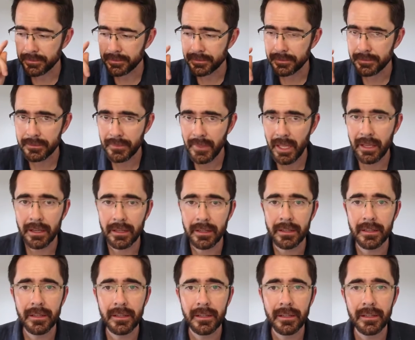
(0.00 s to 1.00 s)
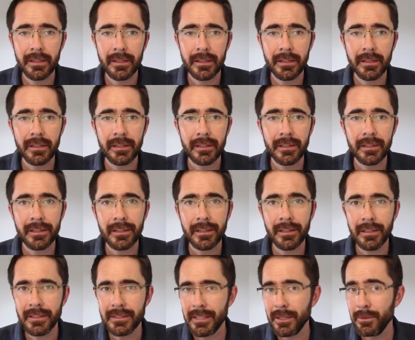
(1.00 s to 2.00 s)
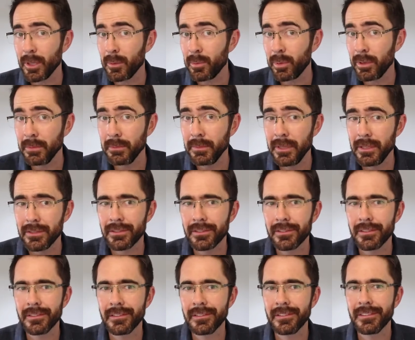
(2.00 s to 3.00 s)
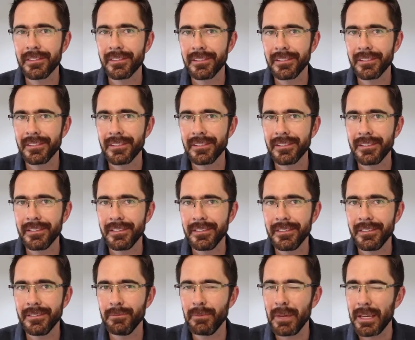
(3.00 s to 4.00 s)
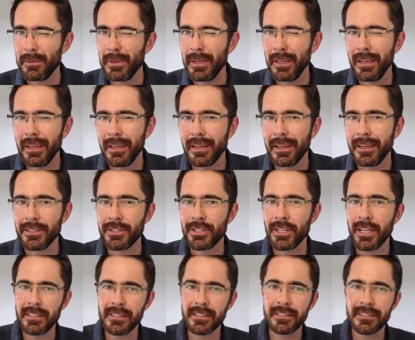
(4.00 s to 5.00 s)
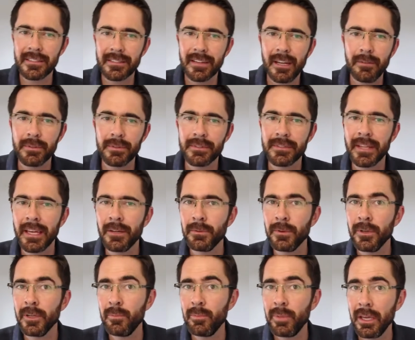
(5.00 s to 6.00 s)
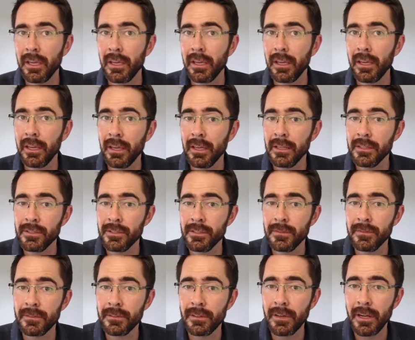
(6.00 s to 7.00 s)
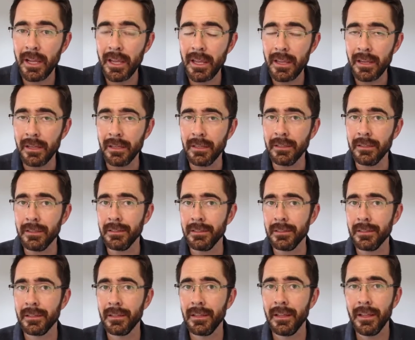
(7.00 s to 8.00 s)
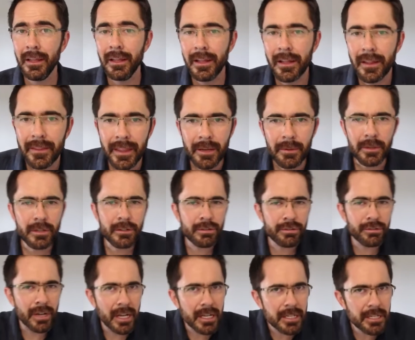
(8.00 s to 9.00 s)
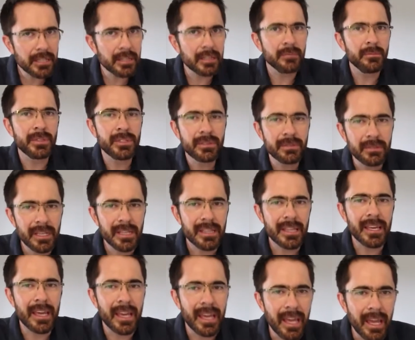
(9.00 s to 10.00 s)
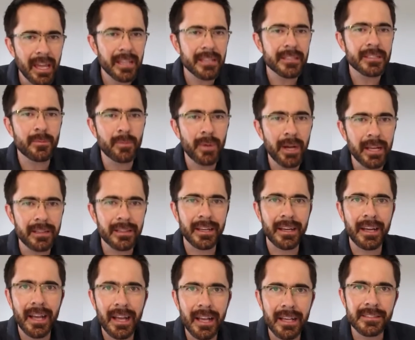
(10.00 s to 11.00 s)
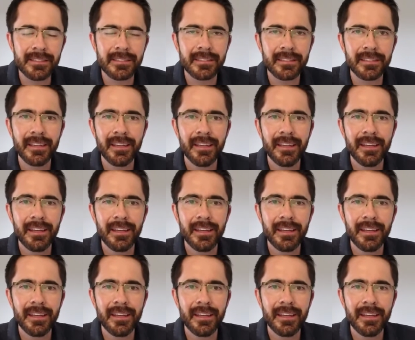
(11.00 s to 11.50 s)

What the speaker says: Now, can you see what the problem is? Maybe. Jesus' disciples, they were picking heads of grain. They were crushing them between their hands to break the husks.